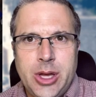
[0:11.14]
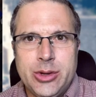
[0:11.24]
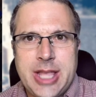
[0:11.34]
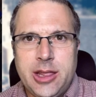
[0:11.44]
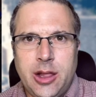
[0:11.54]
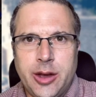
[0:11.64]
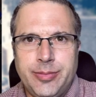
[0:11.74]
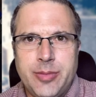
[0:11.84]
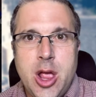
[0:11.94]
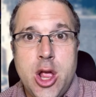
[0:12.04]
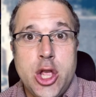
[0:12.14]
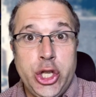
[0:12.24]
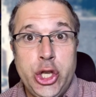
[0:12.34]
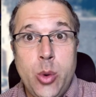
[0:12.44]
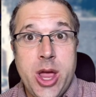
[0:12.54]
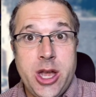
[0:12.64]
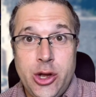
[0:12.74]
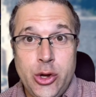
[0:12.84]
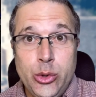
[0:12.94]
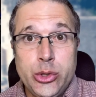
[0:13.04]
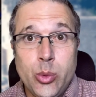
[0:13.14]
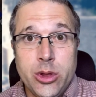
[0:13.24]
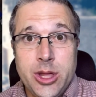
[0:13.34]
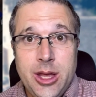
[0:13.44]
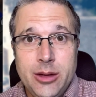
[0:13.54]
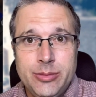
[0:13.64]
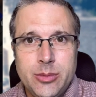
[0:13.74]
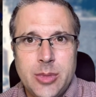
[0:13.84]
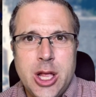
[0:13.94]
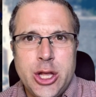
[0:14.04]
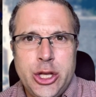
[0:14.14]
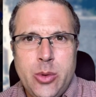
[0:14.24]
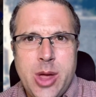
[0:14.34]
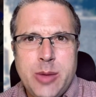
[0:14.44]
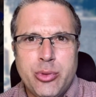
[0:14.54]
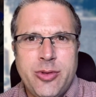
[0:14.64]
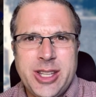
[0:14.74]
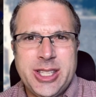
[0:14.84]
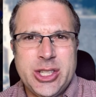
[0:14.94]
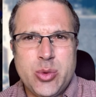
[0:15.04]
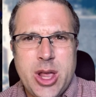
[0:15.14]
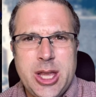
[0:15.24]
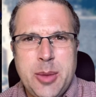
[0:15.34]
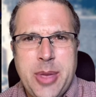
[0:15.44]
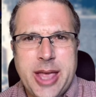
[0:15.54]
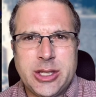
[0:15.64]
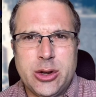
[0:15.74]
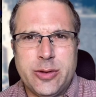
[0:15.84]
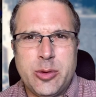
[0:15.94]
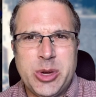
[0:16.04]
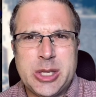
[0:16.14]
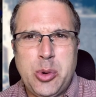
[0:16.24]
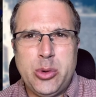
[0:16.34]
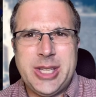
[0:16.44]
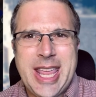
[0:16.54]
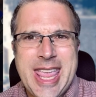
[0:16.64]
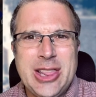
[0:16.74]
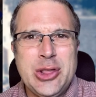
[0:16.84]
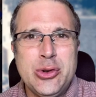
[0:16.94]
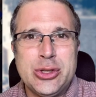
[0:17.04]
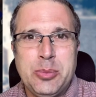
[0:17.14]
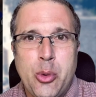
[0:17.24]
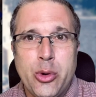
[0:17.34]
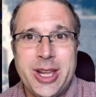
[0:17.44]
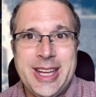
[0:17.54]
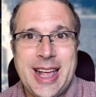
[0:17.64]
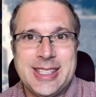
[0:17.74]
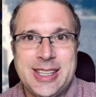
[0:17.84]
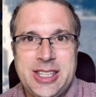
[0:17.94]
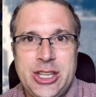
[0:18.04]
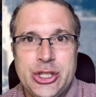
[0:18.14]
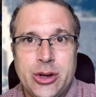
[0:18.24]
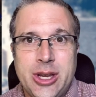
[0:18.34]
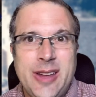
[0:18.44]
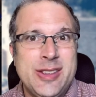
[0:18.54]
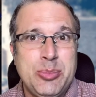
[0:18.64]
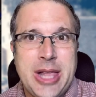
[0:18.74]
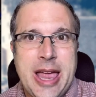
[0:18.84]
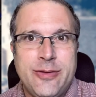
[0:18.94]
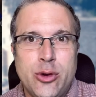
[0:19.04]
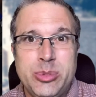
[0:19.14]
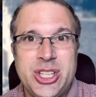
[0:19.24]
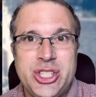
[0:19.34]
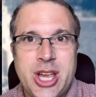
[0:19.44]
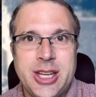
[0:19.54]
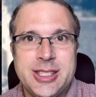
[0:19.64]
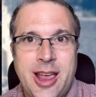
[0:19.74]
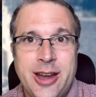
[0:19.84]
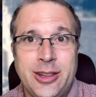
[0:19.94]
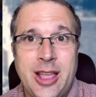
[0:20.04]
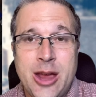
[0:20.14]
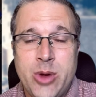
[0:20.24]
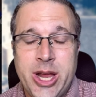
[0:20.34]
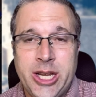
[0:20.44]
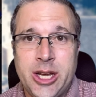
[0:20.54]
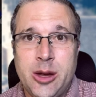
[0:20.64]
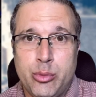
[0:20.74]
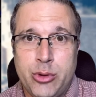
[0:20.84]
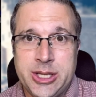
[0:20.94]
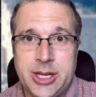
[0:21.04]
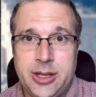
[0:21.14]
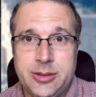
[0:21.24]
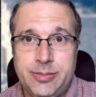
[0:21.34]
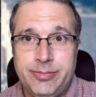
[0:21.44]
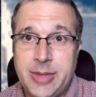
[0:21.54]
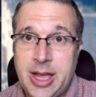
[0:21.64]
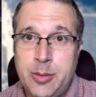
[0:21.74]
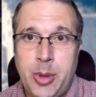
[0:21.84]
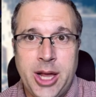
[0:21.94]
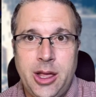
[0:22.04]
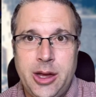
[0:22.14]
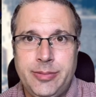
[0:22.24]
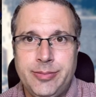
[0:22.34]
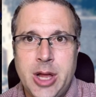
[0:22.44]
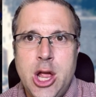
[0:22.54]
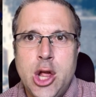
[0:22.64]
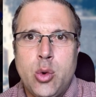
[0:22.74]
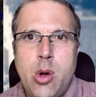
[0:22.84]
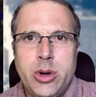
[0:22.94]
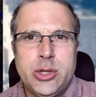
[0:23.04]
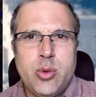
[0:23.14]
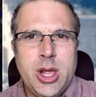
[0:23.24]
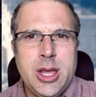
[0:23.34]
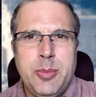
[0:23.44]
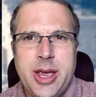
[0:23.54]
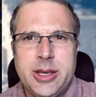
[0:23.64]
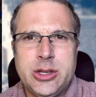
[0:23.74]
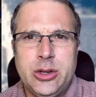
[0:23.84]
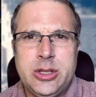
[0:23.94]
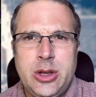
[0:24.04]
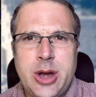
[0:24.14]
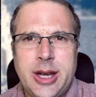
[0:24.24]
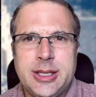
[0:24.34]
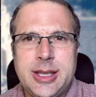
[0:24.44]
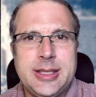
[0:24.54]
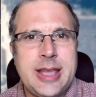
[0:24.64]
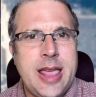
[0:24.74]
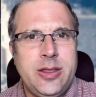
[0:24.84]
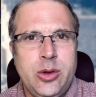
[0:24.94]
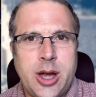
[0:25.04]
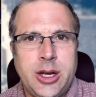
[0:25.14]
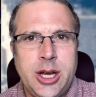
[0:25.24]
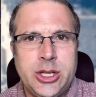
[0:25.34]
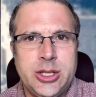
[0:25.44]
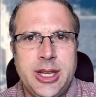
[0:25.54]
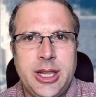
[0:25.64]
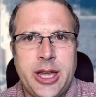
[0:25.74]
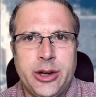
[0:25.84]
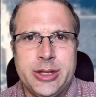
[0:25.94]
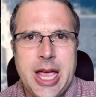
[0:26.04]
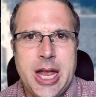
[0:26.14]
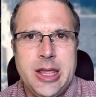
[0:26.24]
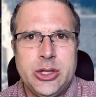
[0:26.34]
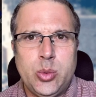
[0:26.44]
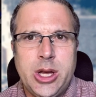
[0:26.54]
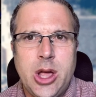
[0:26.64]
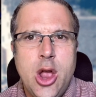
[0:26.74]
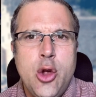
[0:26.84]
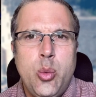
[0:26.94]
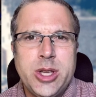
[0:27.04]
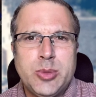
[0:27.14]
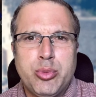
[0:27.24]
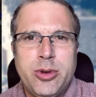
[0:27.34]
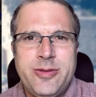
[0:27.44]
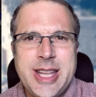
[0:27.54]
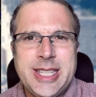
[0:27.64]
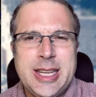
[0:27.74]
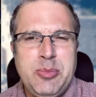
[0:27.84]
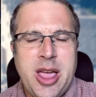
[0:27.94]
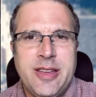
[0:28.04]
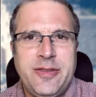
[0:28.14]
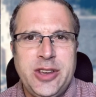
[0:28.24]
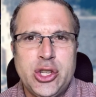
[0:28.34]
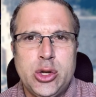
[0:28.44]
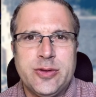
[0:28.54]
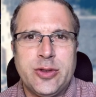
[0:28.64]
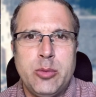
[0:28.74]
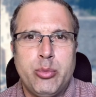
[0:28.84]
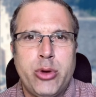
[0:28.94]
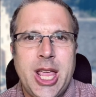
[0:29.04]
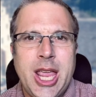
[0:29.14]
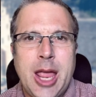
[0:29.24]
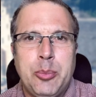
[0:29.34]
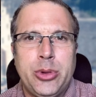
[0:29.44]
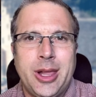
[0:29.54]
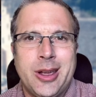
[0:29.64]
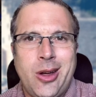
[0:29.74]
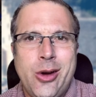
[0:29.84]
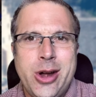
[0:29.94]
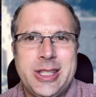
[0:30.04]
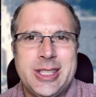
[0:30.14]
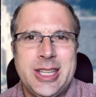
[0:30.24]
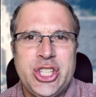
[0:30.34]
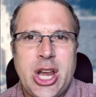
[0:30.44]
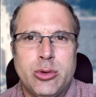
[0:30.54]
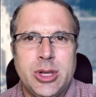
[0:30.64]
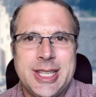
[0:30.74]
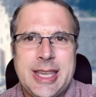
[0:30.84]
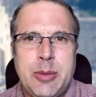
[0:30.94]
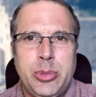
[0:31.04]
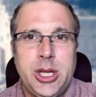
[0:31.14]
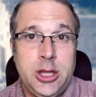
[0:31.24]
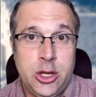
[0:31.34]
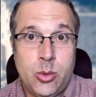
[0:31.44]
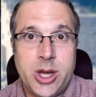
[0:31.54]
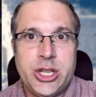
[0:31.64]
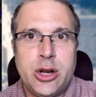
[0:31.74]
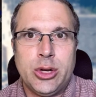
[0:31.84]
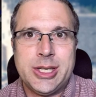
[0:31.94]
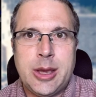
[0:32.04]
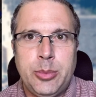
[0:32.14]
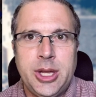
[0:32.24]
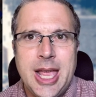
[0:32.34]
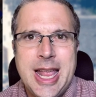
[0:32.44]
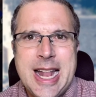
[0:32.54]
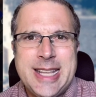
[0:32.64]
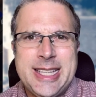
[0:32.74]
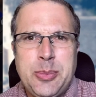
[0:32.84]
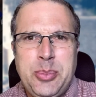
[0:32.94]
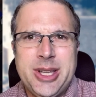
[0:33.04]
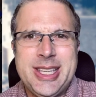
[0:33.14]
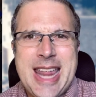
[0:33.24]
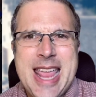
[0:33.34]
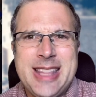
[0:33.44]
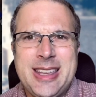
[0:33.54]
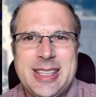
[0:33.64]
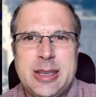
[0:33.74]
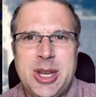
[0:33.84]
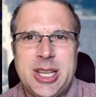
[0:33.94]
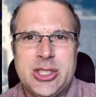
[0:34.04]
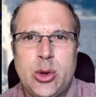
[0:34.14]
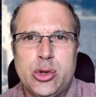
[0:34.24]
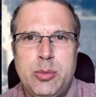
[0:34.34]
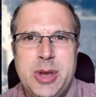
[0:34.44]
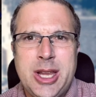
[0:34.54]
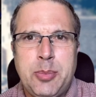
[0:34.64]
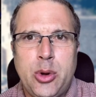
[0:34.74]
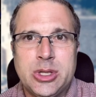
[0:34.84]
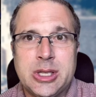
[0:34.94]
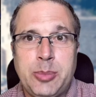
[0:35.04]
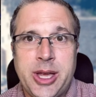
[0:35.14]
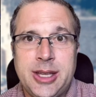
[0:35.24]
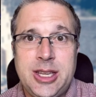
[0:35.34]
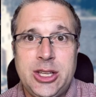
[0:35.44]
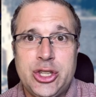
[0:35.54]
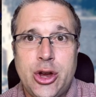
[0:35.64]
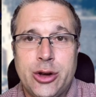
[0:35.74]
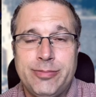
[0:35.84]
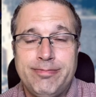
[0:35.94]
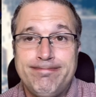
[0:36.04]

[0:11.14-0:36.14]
here's the headline. UN newsworthy? UN prevents Israeli ambassador from exposing Hitler-supporting Gaza teacher gives platform to genocidal Iranian president. And the byline? Quote, Israeli ambassador to the United States and the United Nations Gilad Erdan this week was prevented by officials from bringing a placard into the General Assembly, the UN General Assembly, that depicted anti-Semitic social media posts by a teacher.